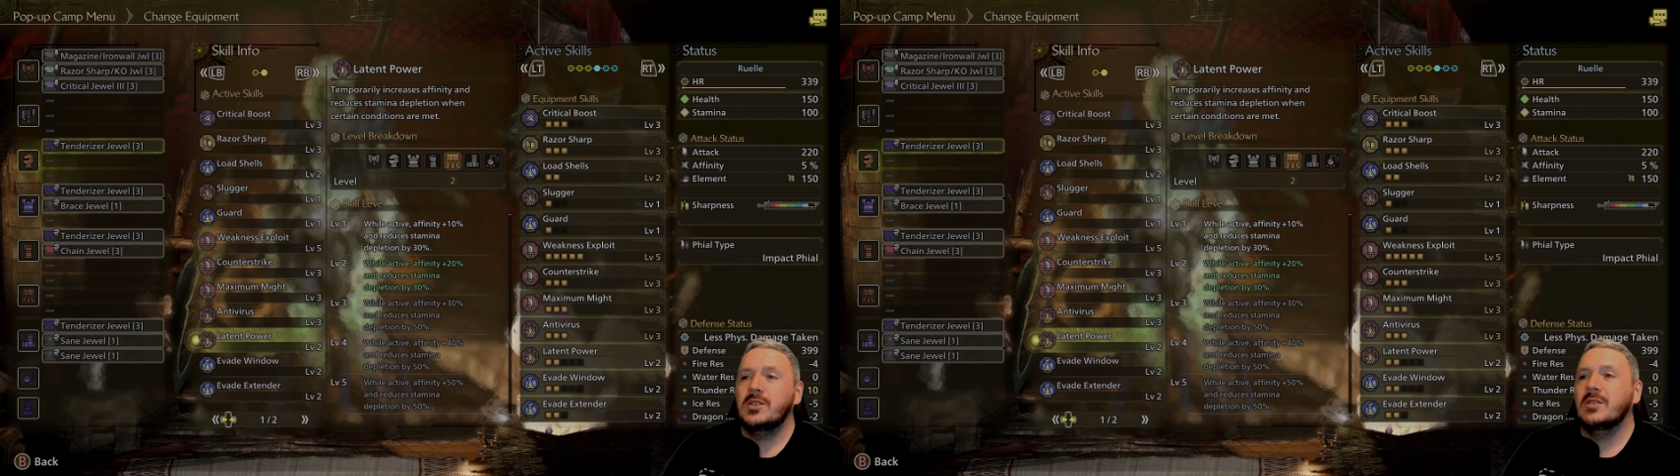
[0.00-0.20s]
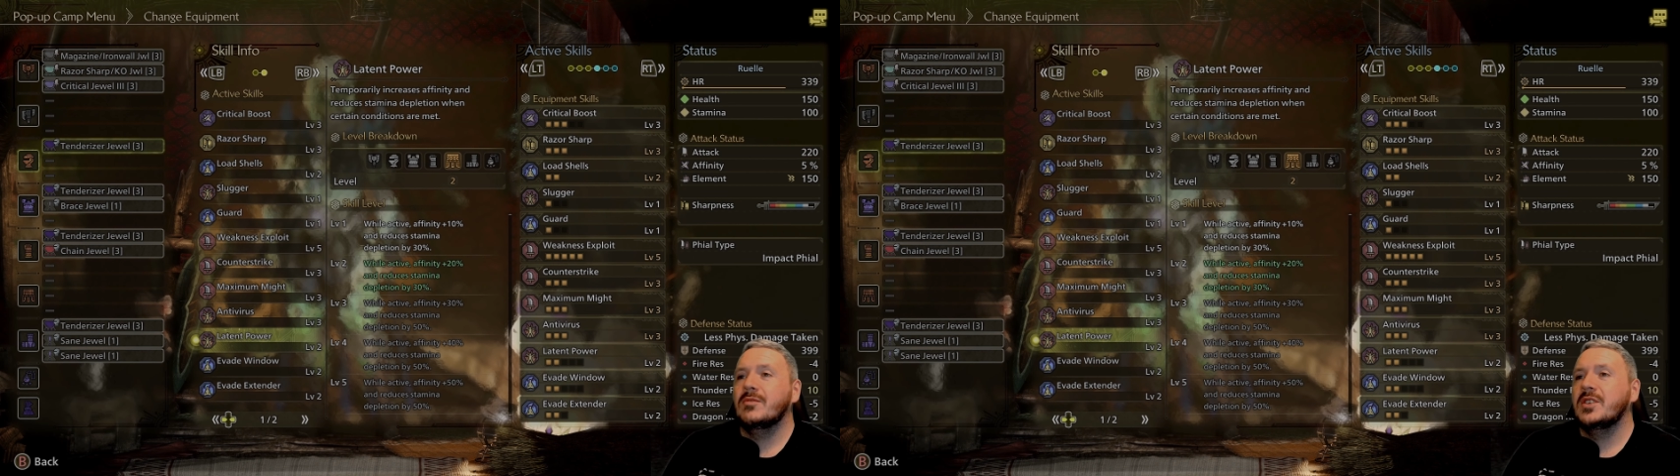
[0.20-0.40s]

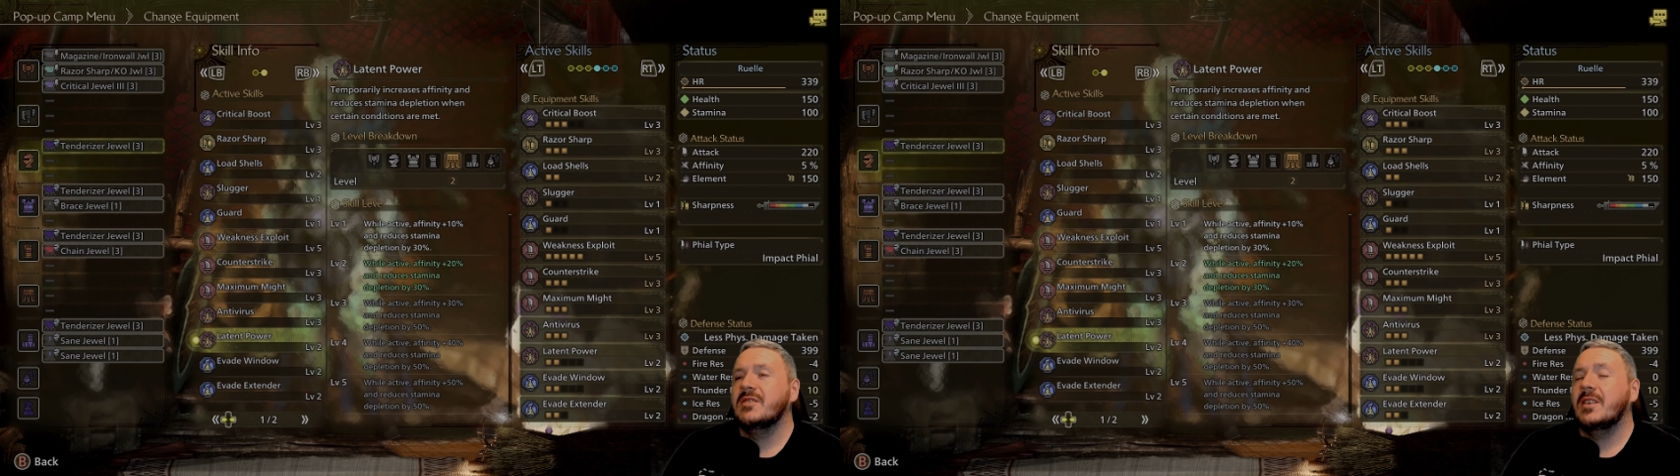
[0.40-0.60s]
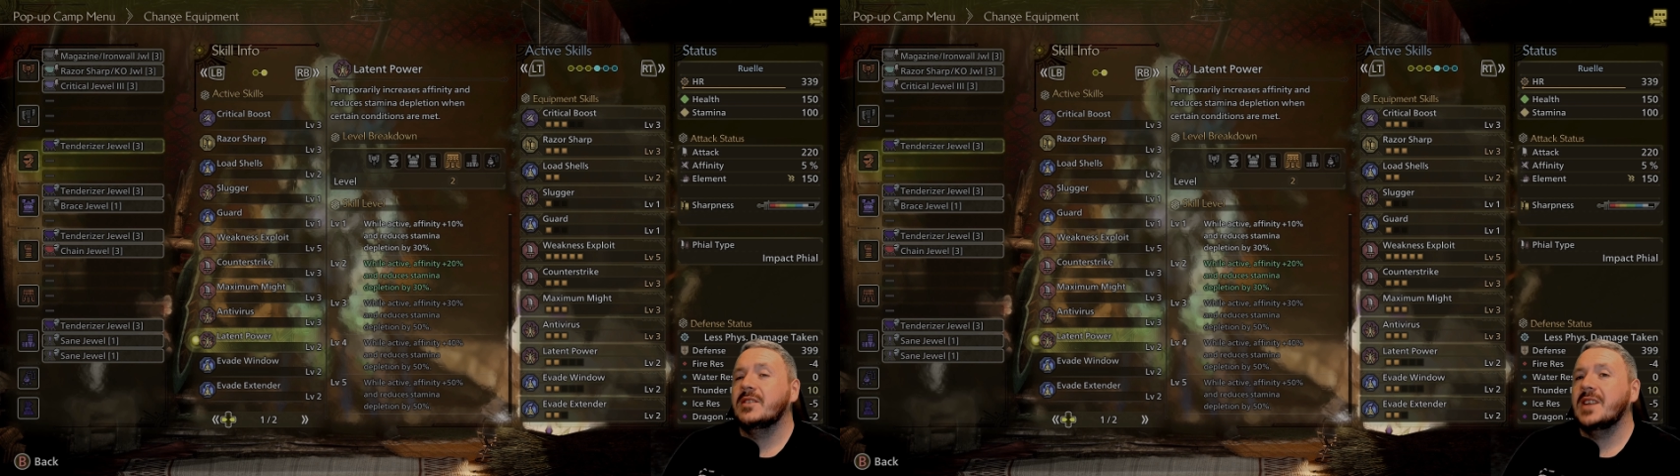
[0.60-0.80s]
you're running
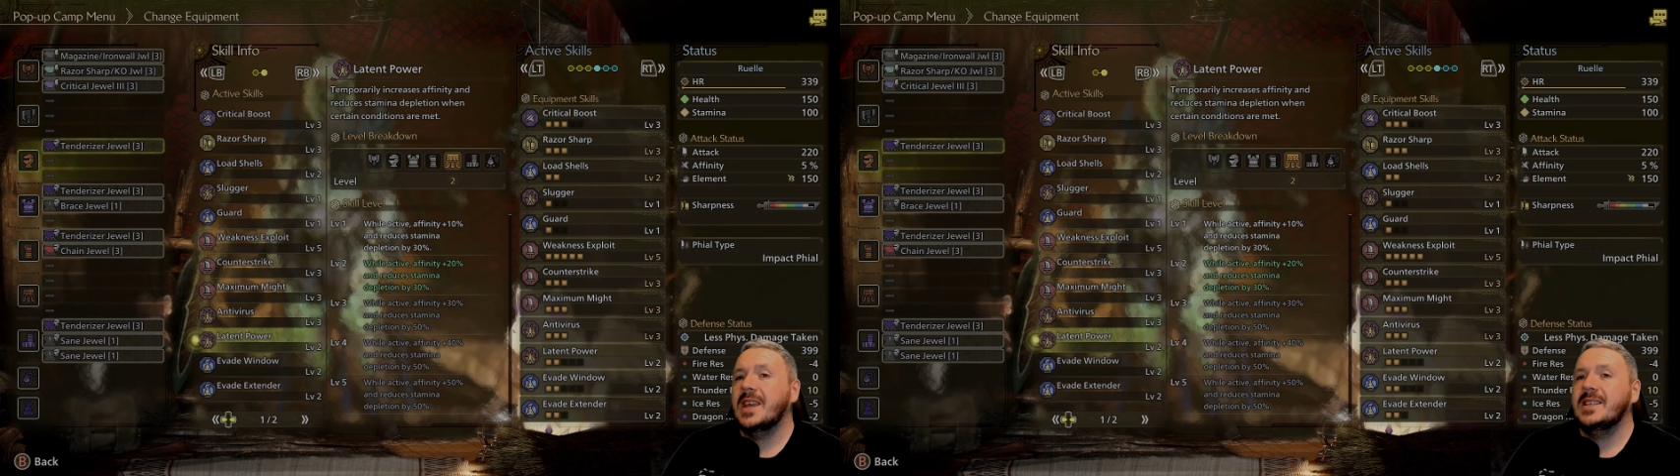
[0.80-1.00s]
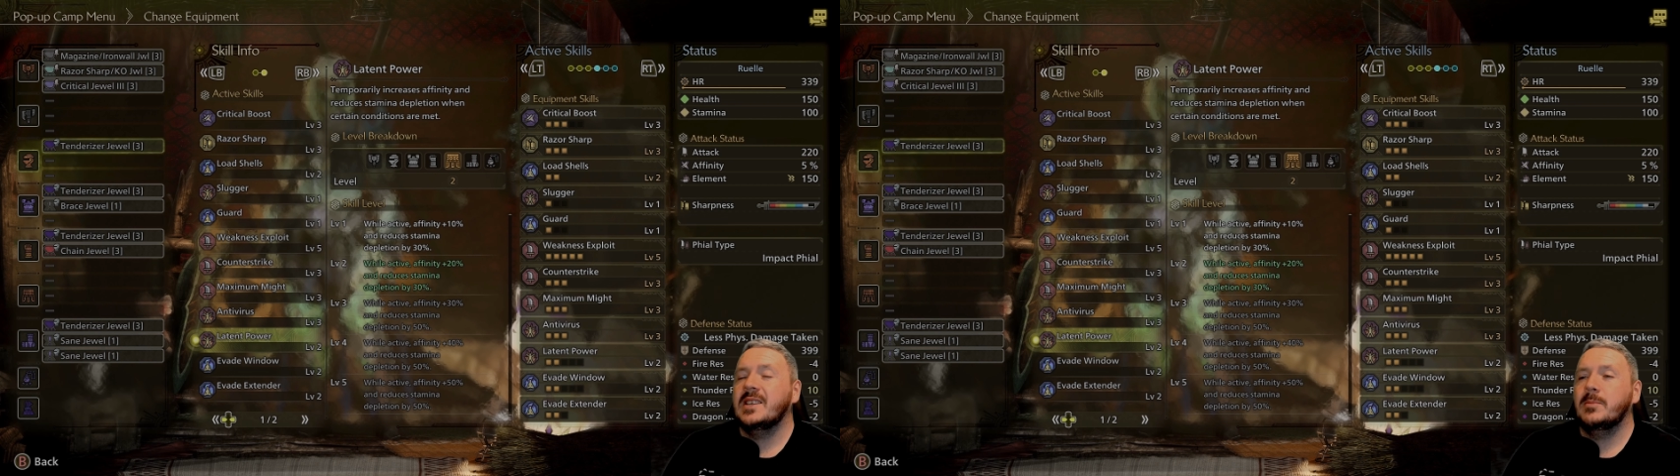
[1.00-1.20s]
around an
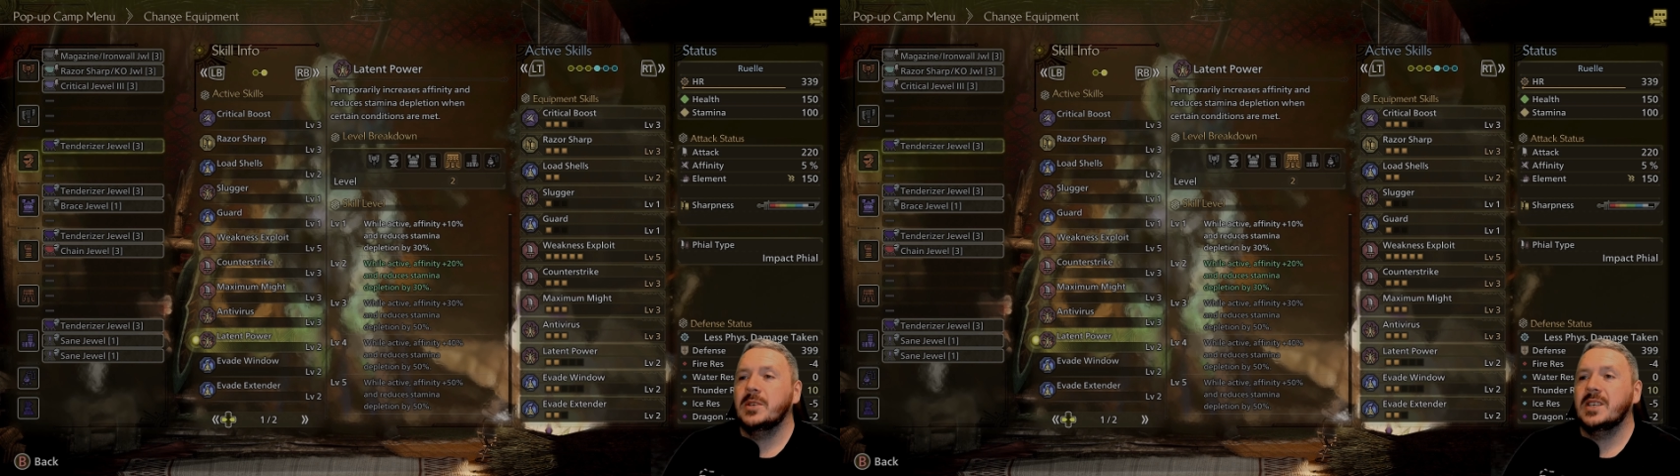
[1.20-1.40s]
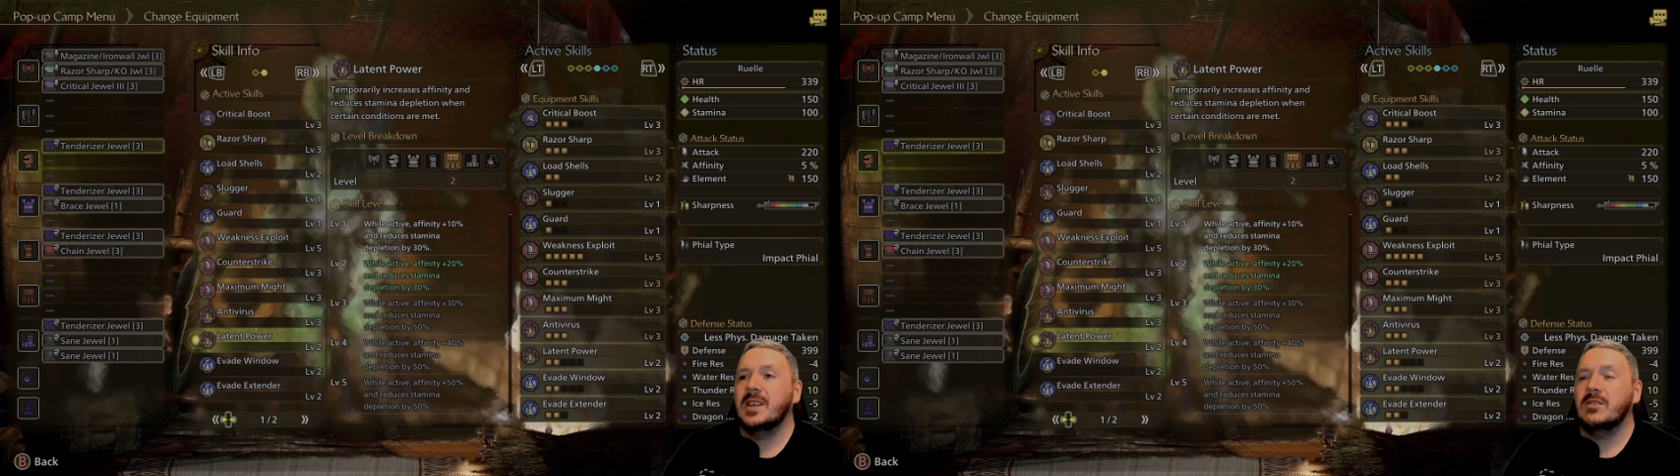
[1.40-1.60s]

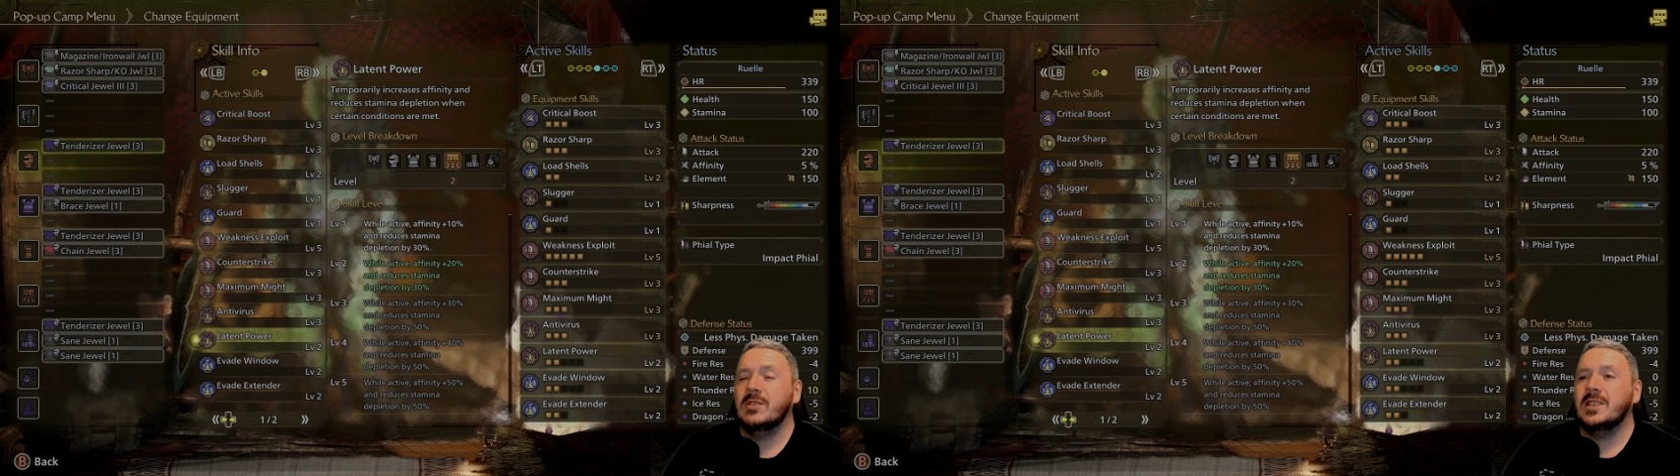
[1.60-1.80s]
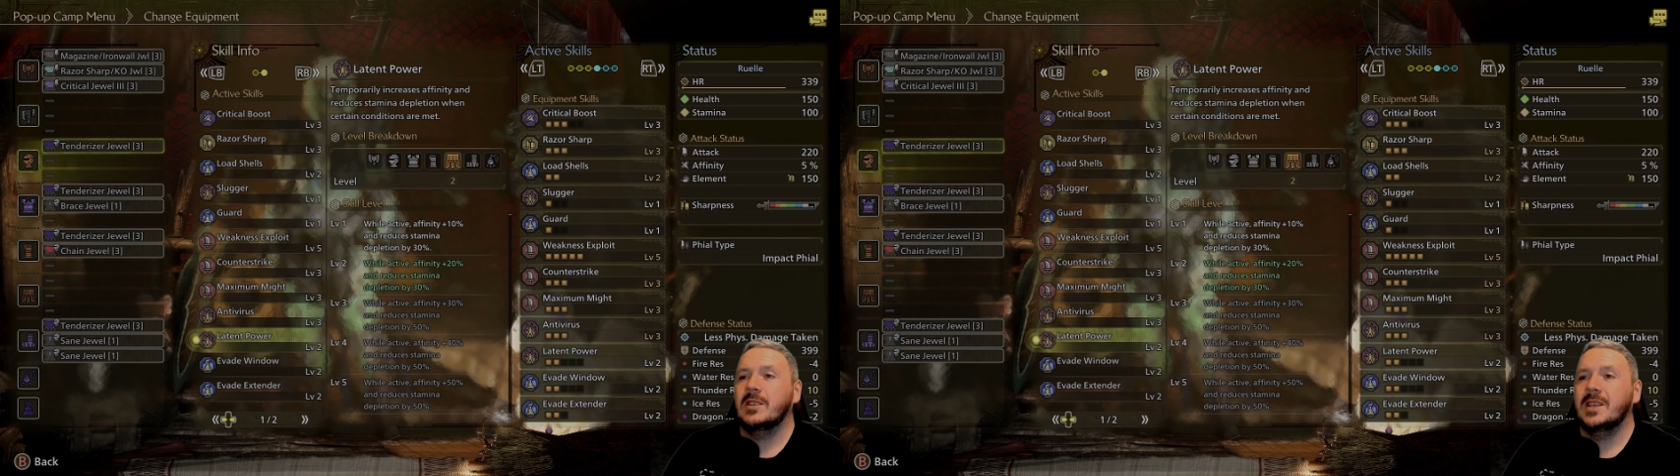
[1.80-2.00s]
80% critical